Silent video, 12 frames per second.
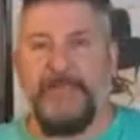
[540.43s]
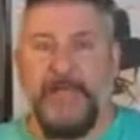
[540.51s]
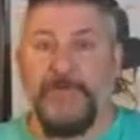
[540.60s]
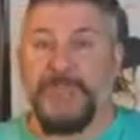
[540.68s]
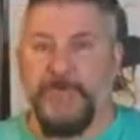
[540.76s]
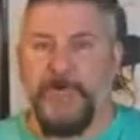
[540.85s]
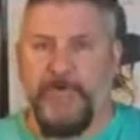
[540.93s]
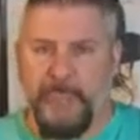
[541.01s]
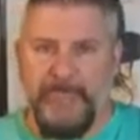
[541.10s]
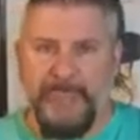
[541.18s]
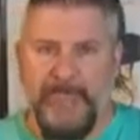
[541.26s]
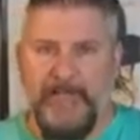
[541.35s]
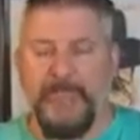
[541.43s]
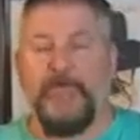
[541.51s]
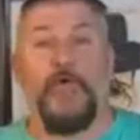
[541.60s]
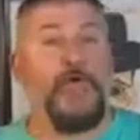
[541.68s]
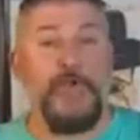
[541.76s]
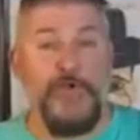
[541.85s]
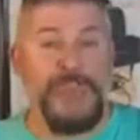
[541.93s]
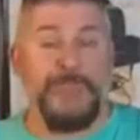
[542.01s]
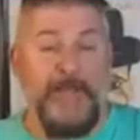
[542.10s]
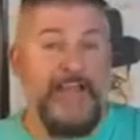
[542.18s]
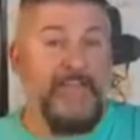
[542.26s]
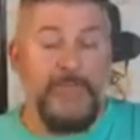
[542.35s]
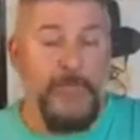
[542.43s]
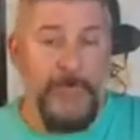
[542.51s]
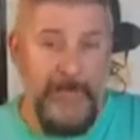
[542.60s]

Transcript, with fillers: Harrisburg, abbreviated, or you could spell out the word